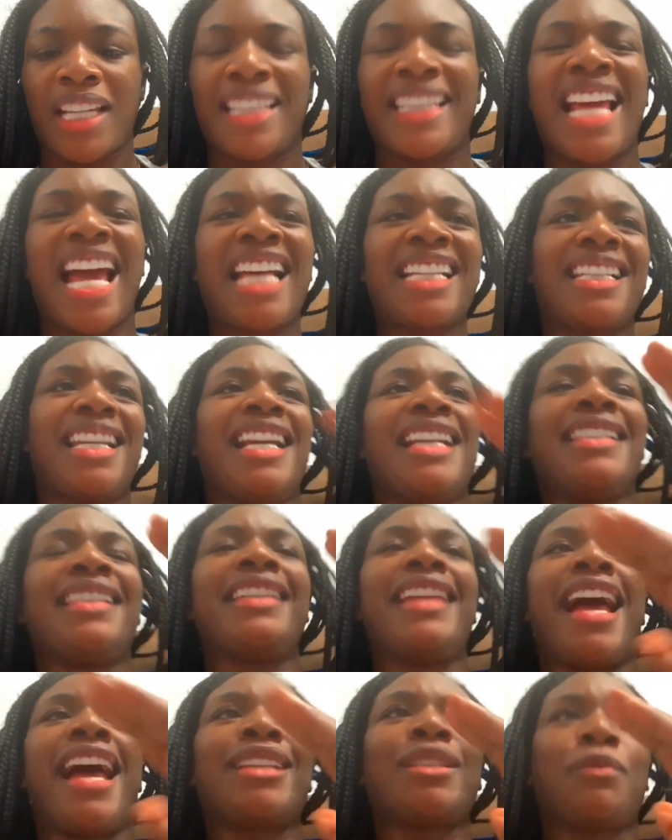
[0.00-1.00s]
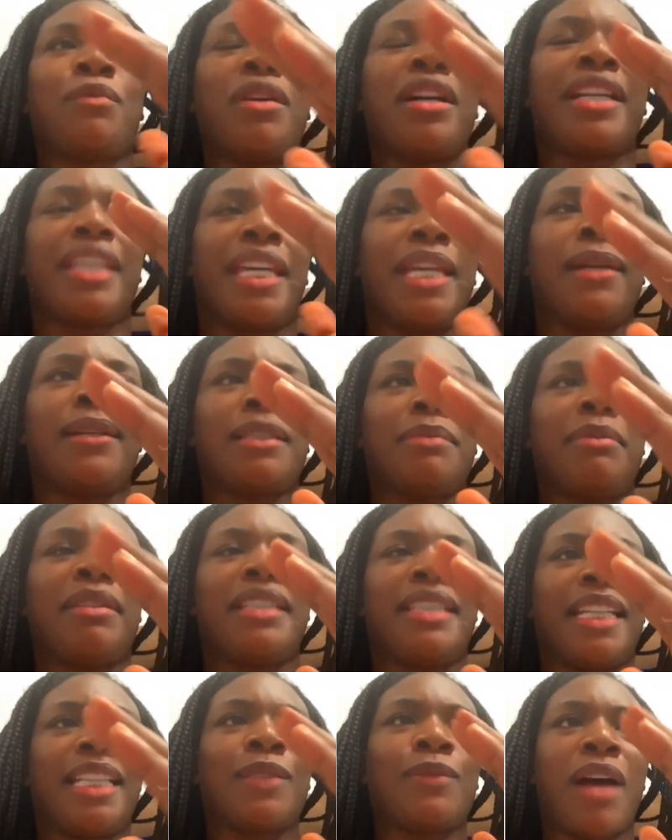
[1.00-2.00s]
That's what kills me.
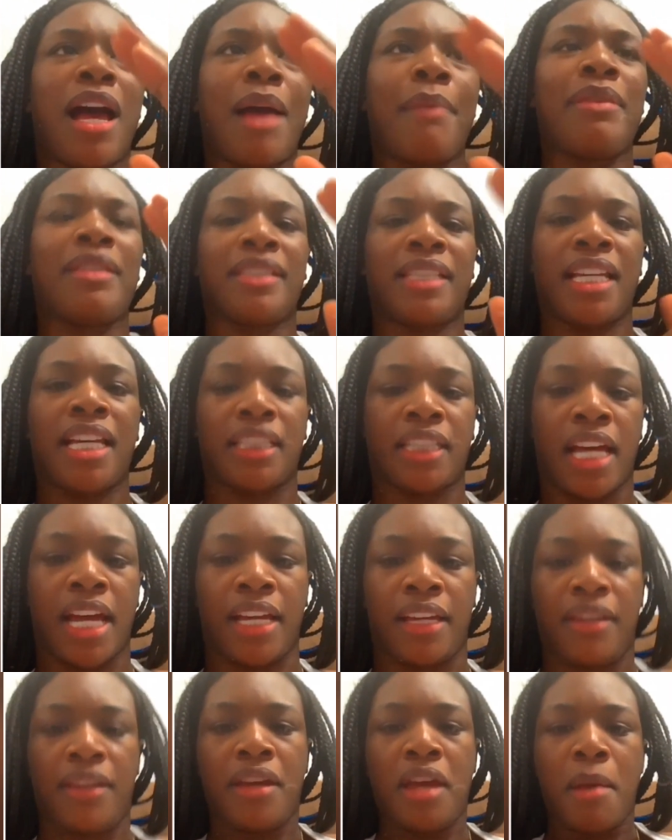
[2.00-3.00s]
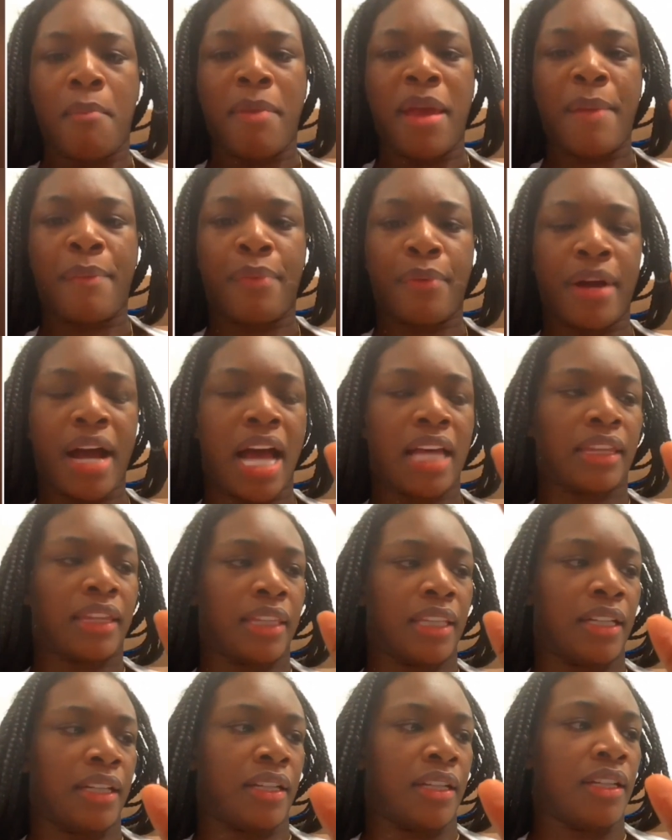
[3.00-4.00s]
See, that's why I be saying, like, people got
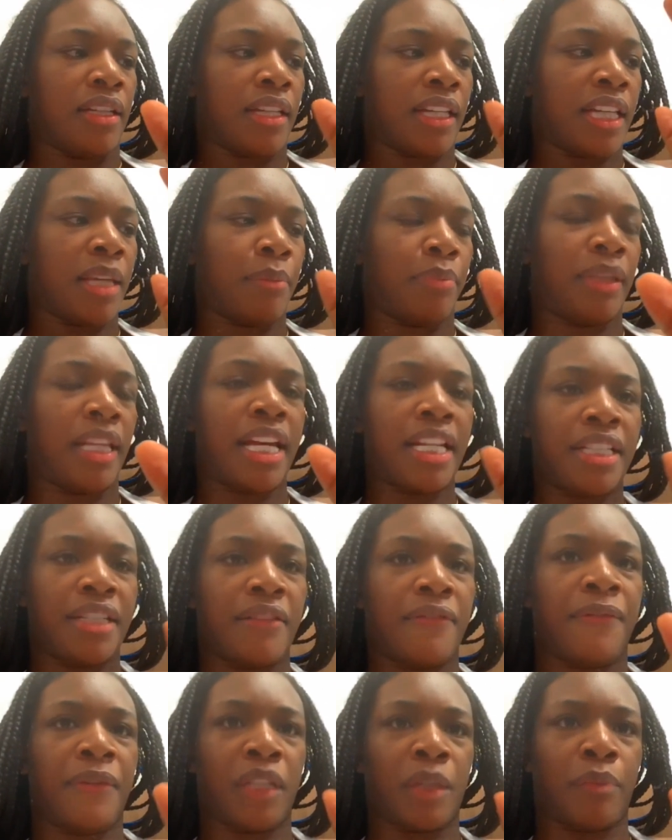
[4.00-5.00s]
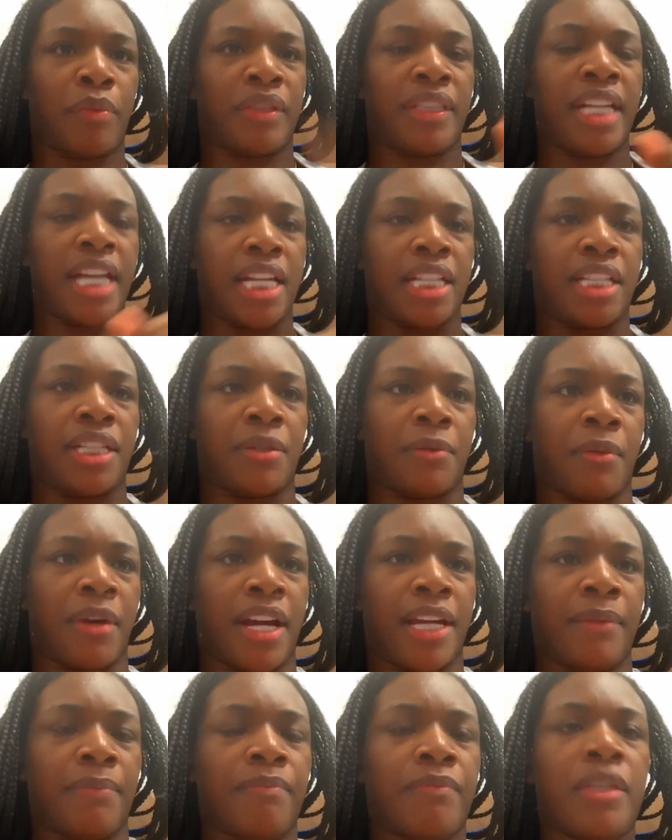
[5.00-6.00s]
the complexion for the protection,
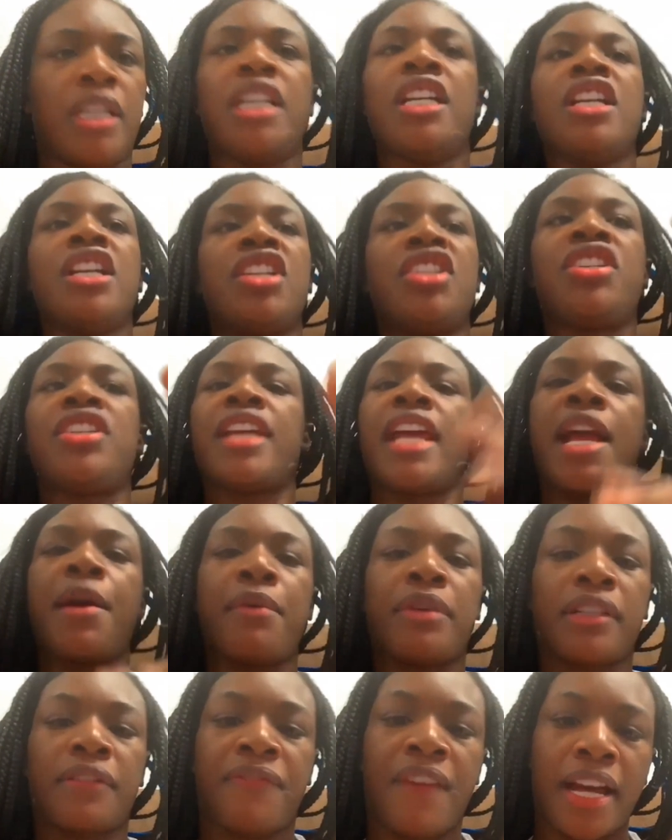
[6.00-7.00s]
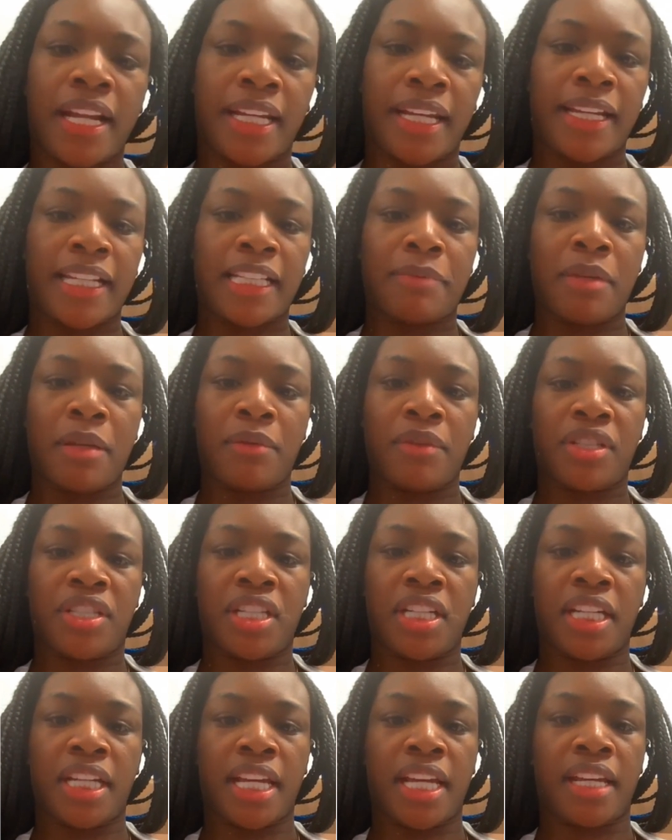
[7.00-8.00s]
right? She ain't want to fight against me when
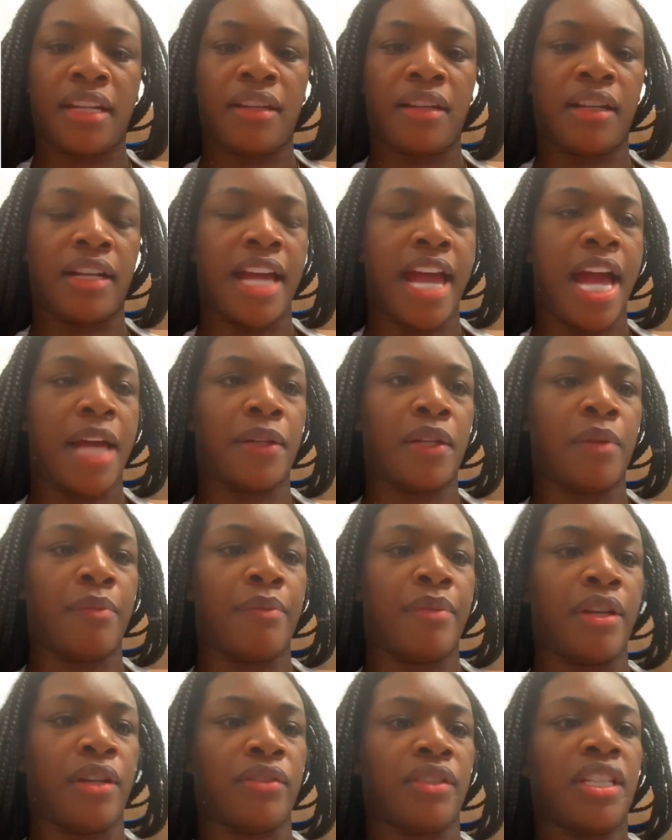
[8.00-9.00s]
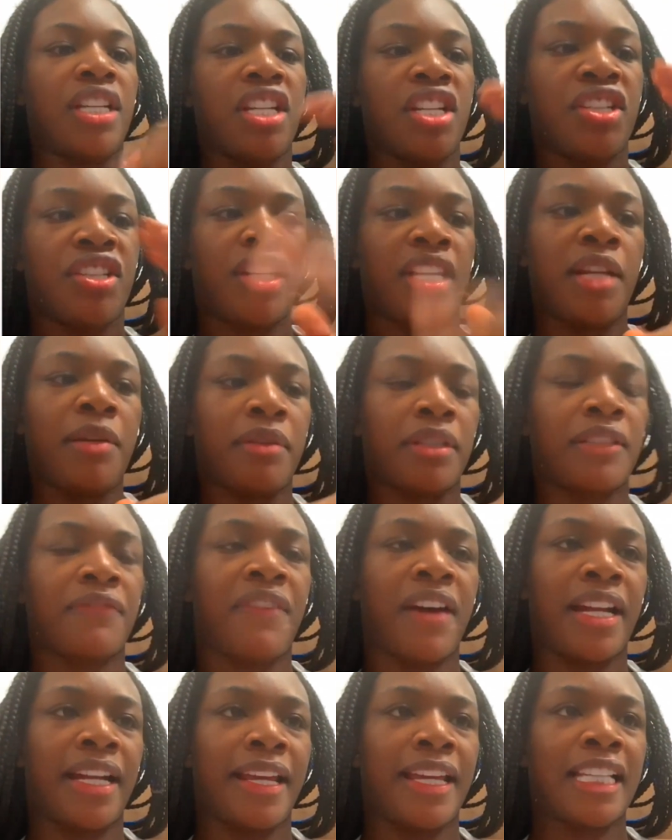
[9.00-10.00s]
she didn't have no belts. She didn't want to
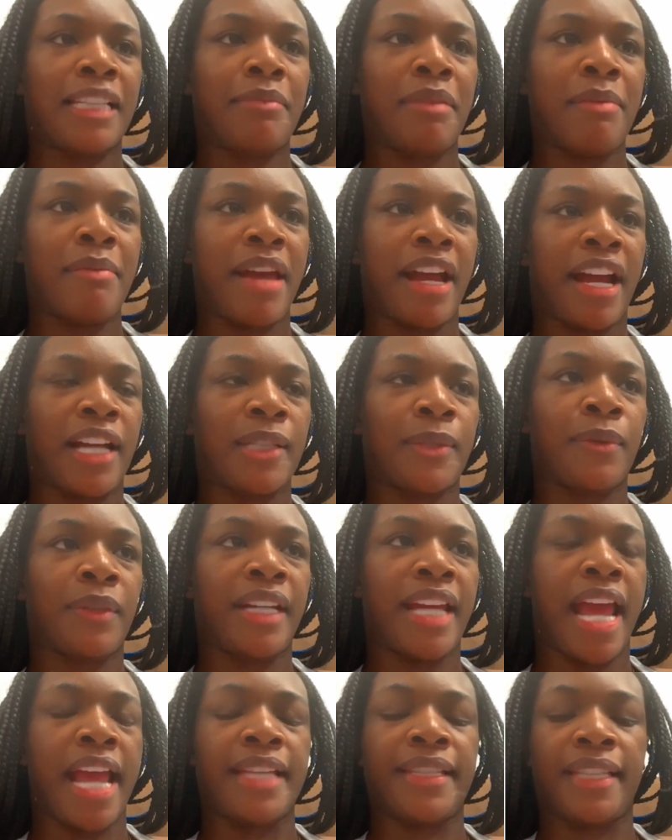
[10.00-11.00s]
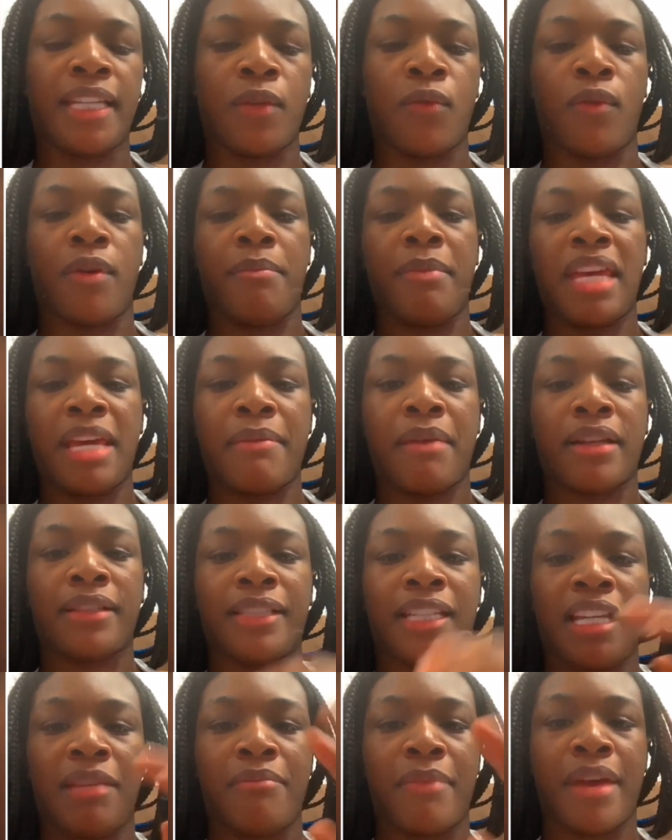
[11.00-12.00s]
fight against me back in 2018 when me and my
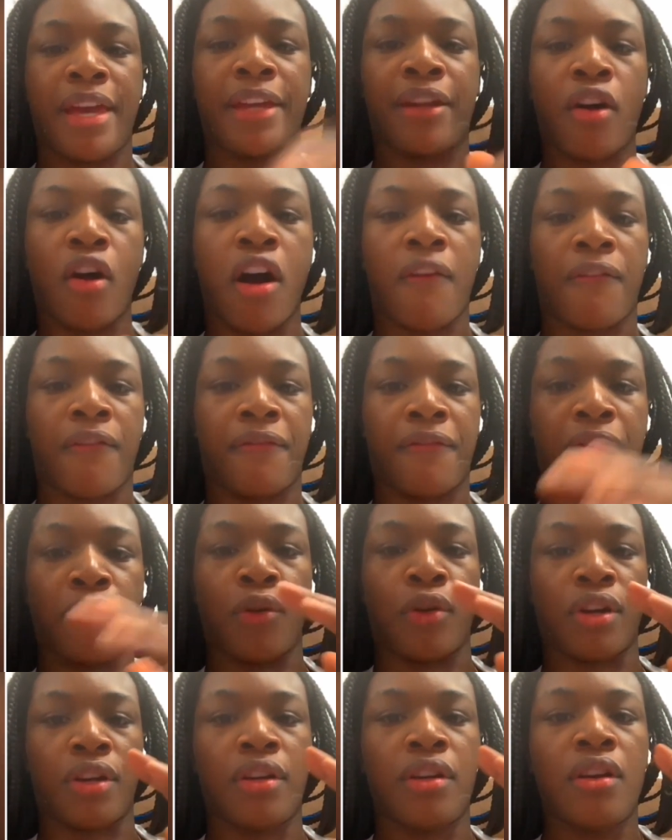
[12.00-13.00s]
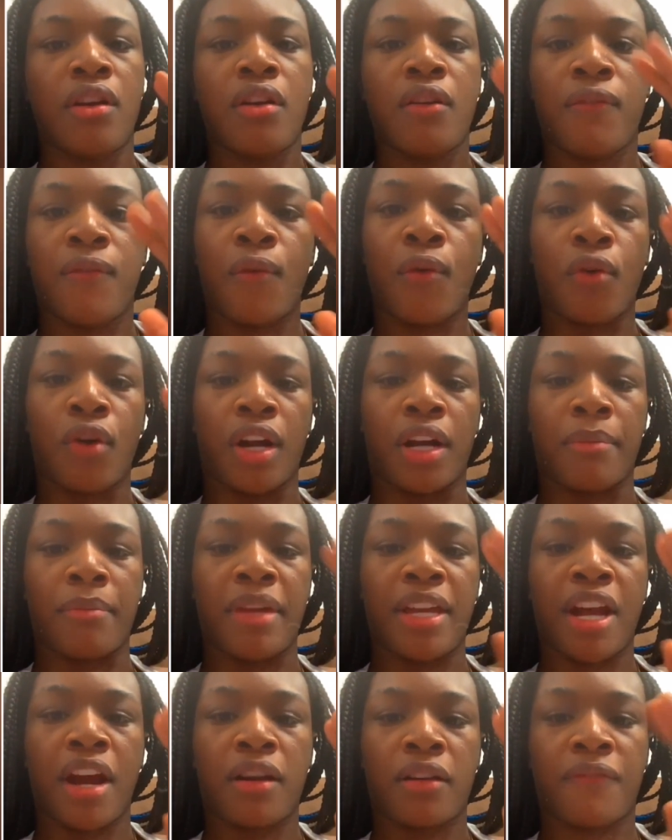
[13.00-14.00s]
team made an offer for
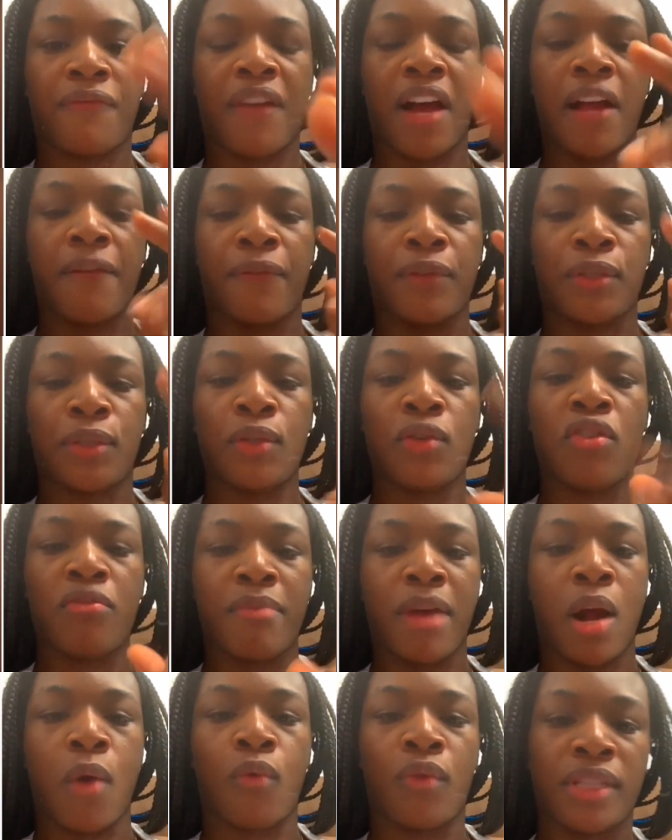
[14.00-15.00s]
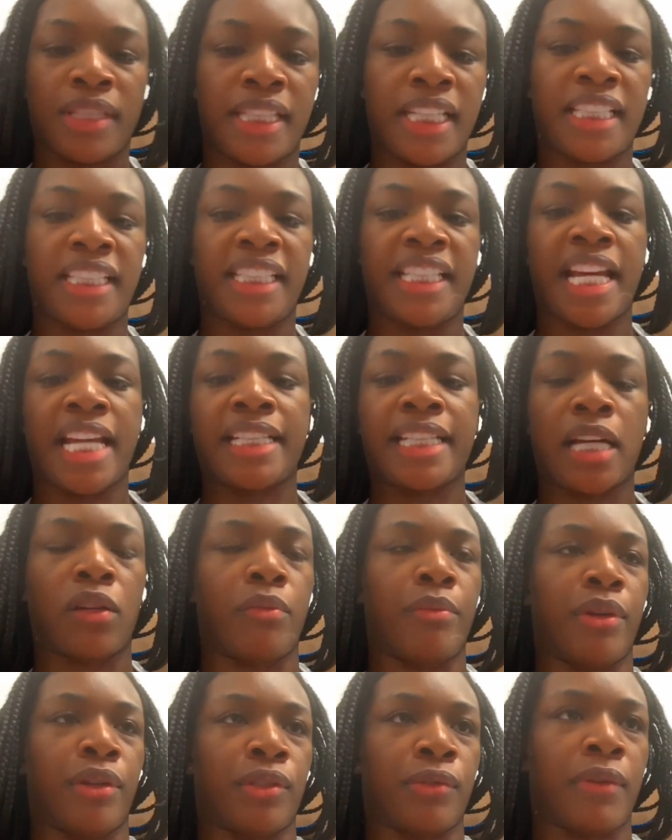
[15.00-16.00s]
me and her to fight for 2 of my 168 title
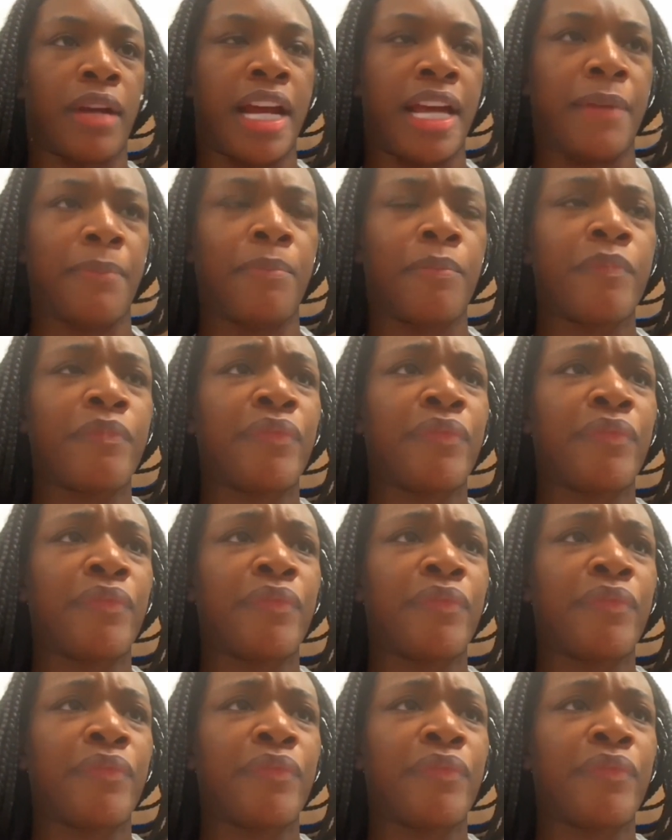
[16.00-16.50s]
belts, right?